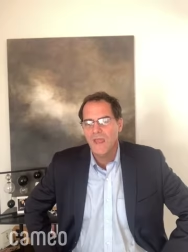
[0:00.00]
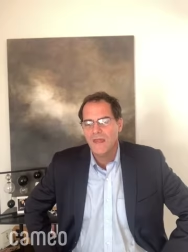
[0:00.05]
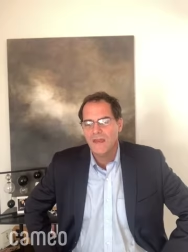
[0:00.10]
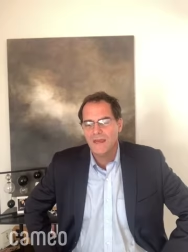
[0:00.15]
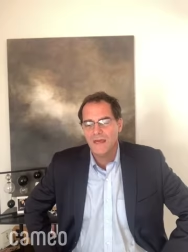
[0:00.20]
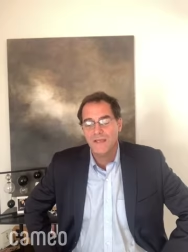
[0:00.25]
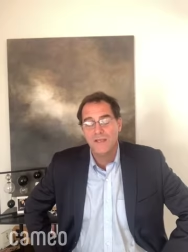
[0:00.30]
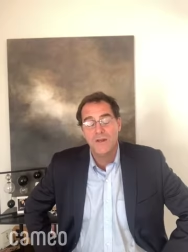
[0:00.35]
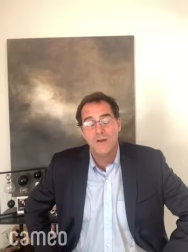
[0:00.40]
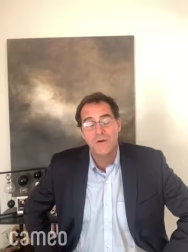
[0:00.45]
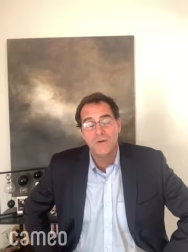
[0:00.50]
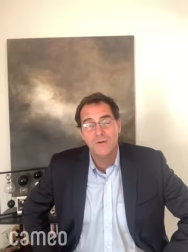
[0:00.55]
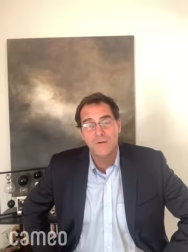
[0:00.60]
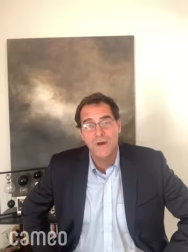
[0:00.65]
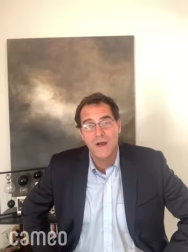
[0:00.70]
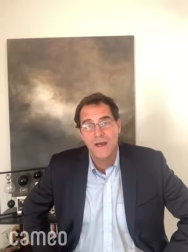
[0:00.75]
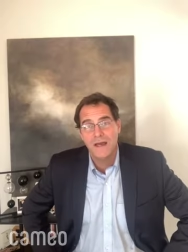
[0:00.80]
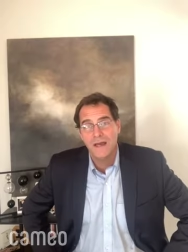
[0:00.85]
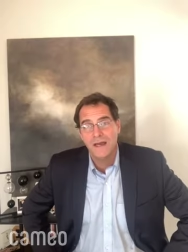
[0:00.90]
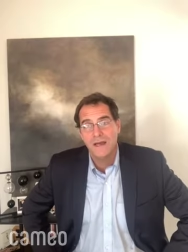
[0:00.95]
and uh, you know who
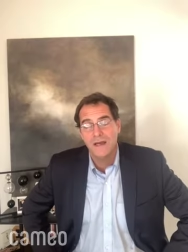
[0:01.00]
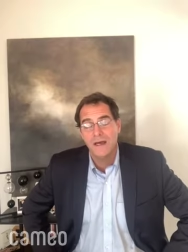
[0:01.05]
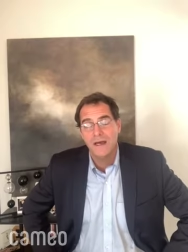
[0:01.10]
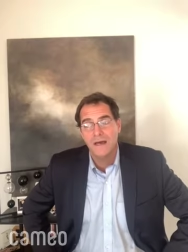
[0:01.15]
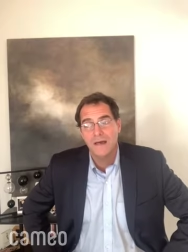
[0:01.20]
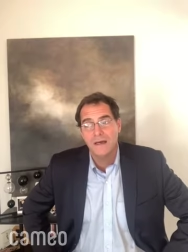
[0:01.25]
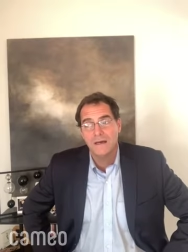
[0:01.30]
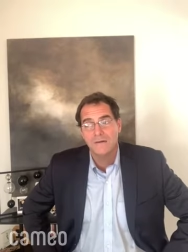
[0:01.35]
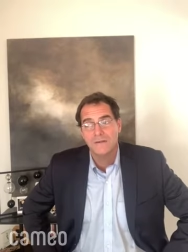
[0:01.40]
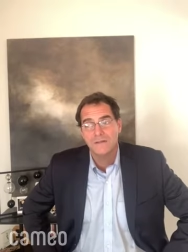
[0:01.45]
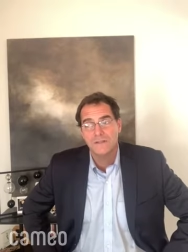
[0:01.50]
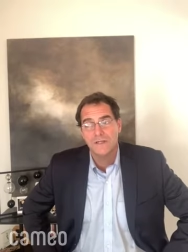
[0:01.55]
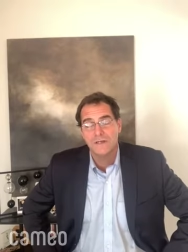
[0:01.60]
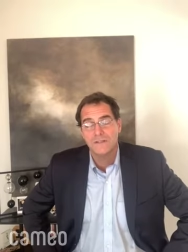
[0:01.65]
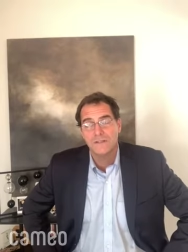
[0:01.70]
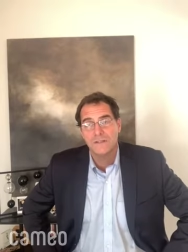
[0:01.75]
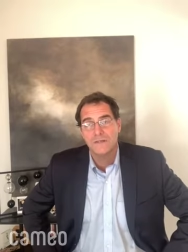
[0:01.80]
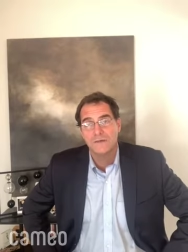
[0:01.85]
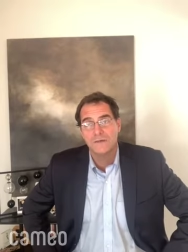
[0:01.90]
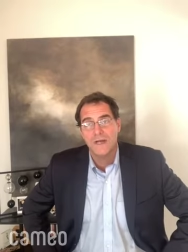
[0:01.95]
I uh, was
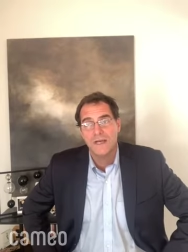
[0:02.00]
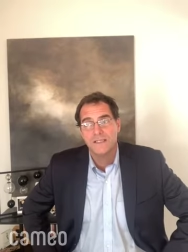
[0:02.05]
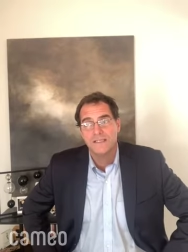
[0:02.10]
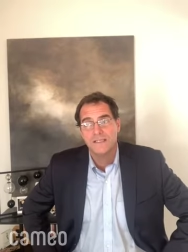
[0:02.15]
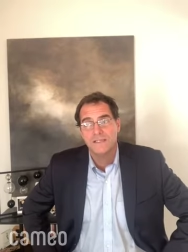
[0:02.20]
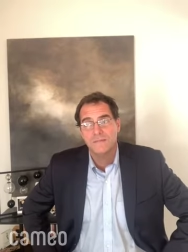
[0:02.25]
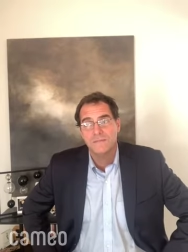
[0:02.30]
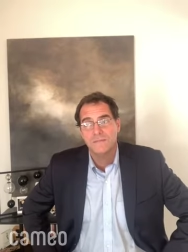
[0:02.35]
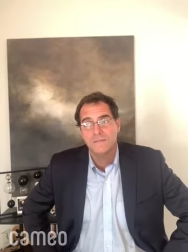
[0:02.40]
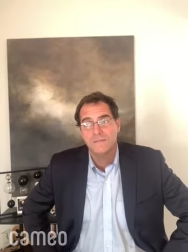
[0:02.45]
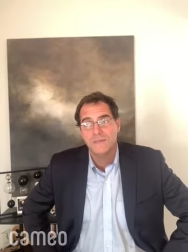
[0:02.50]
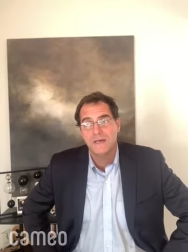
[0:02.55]
also actually